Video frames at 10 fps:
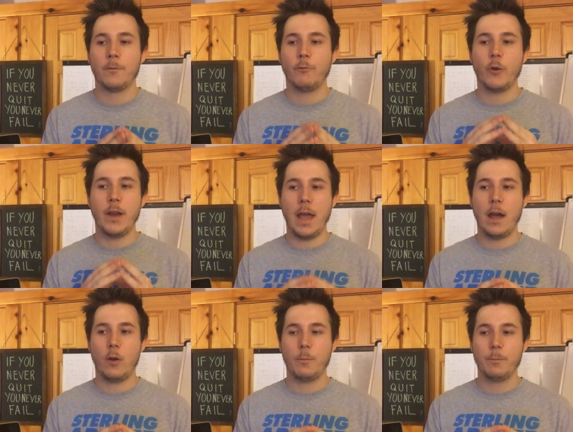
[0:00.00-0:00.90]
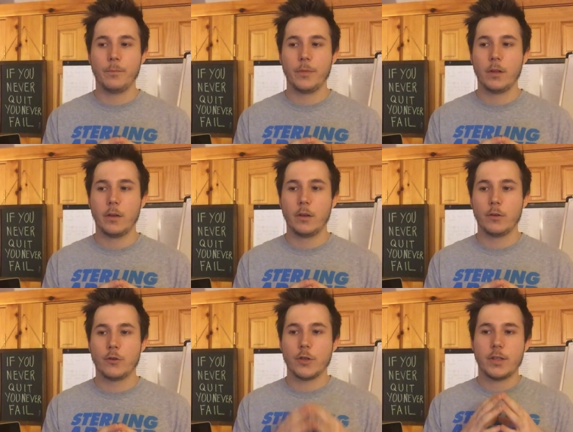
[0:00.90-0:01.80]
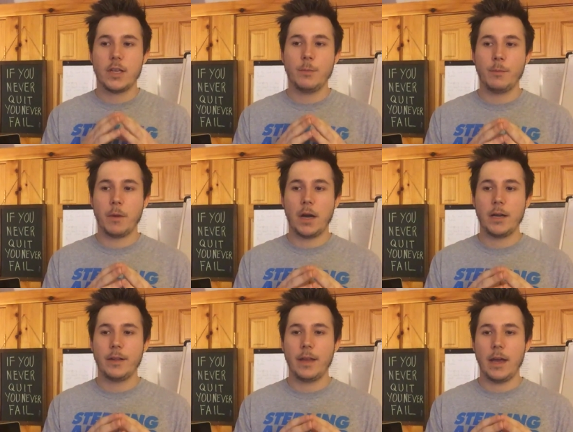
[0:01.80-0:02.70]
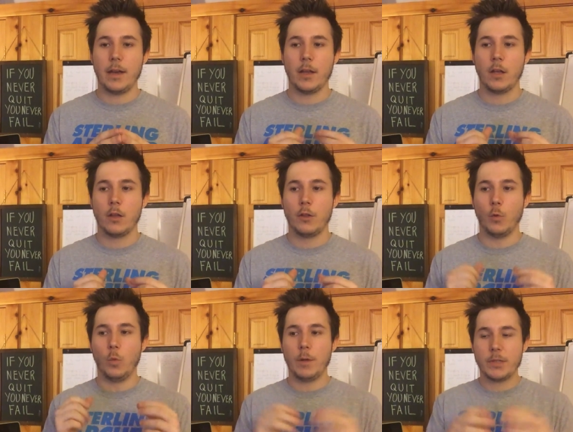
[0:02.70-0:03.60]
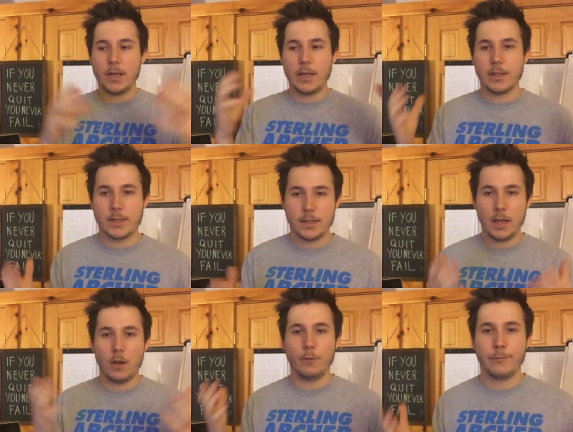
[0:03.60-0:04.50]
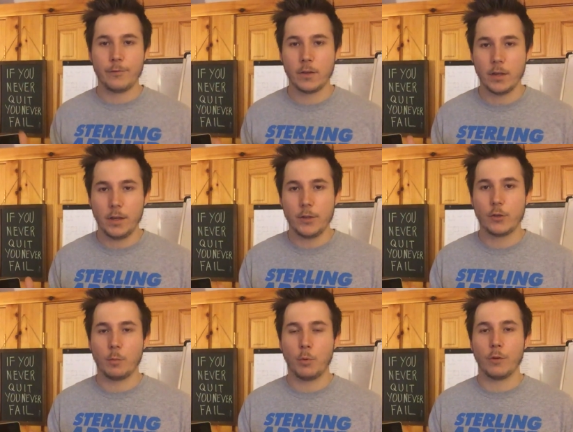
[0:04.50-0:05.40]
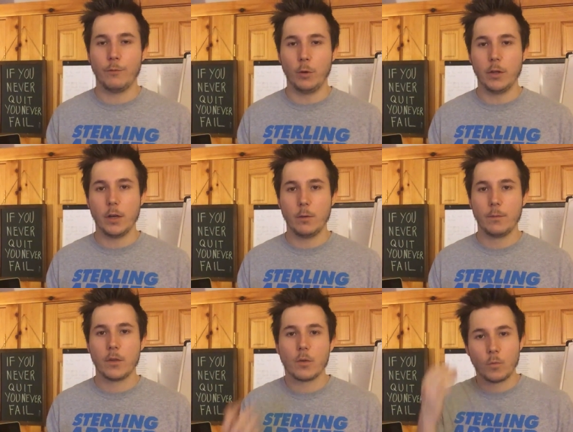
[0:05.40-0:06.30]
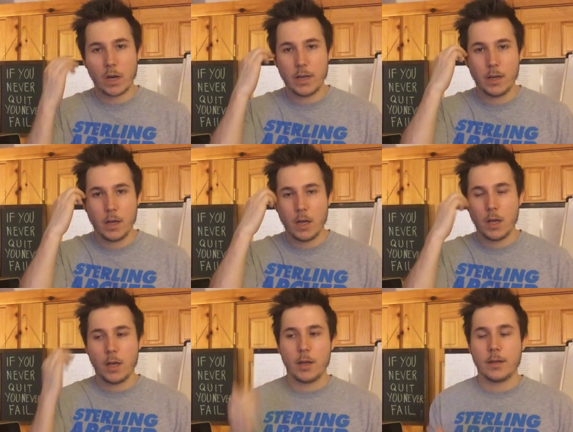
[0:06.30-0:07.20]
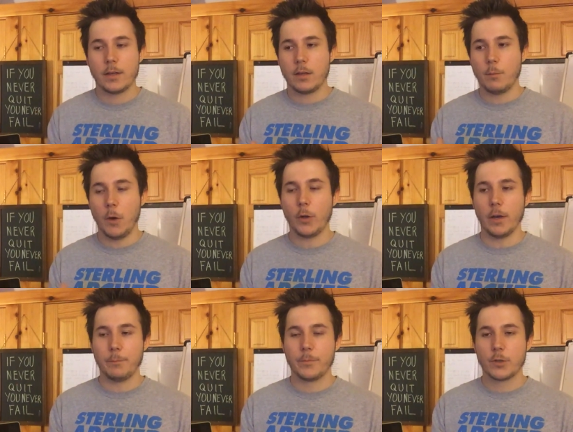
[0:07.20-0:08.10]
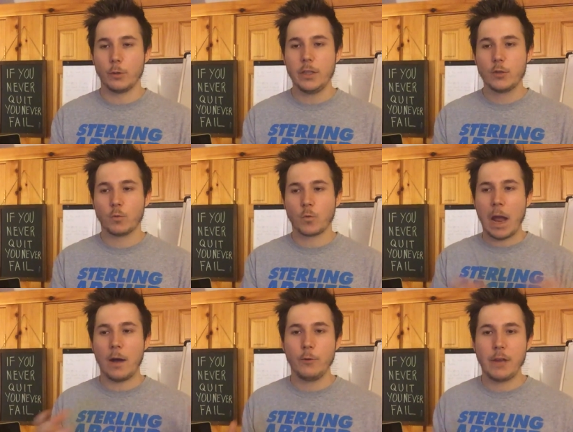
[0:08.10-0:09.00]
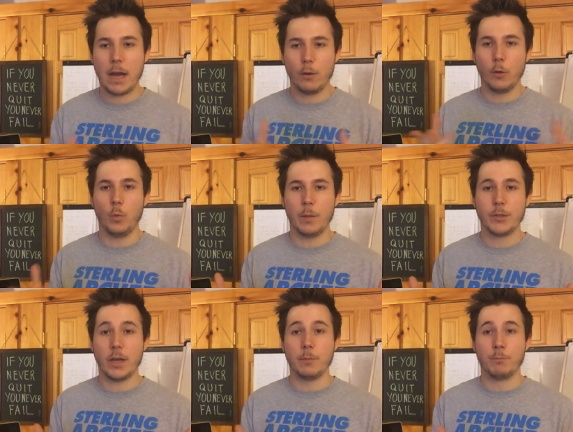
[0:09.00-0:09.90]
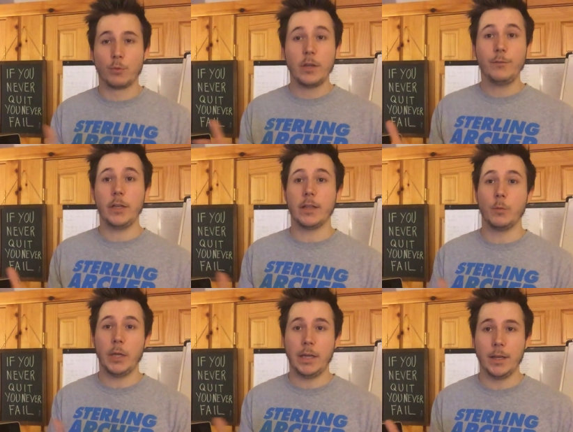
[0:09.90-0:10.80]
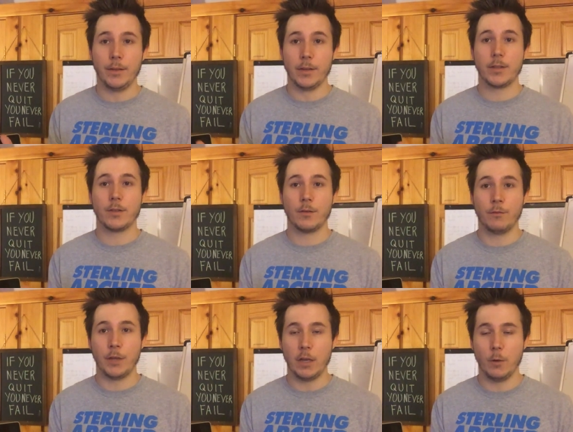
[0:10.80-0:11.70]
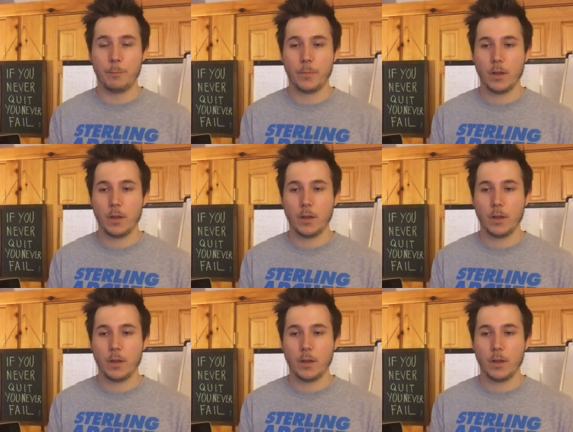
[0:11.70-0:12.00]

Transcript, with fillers: For now, just keep in mind that the website itself is your portfolio, right? Okay, so let's round out the website briefly and then we can end this video.